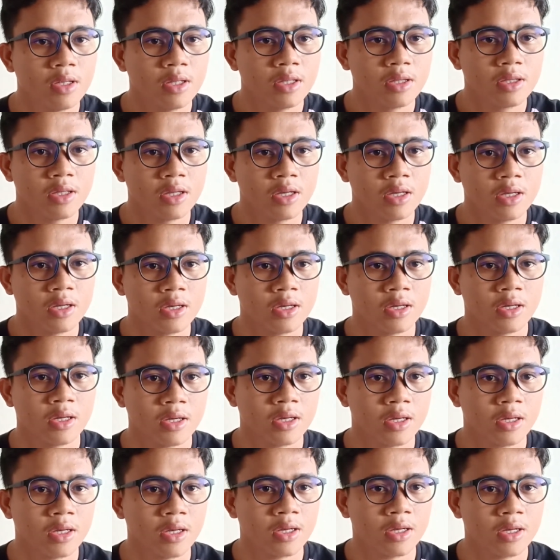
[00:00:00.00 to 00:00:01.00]

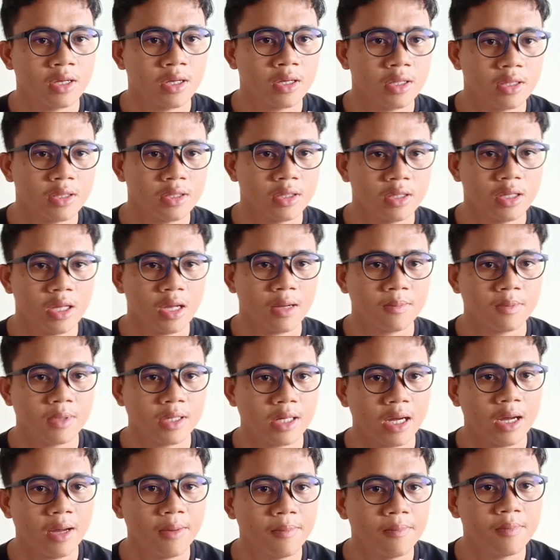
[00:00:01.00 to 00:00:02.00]
The
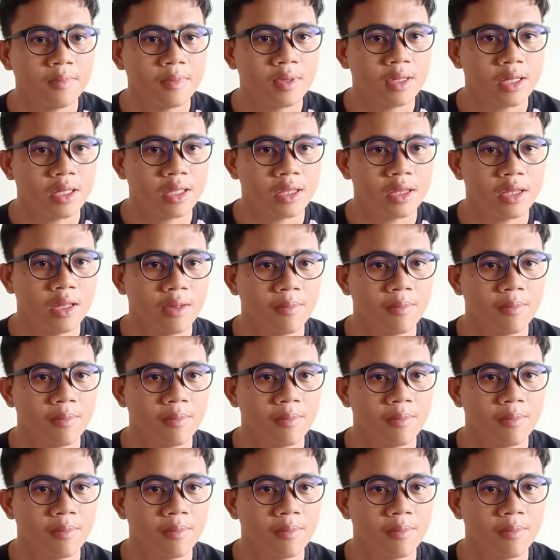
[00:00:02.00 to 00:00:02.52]
diagram is the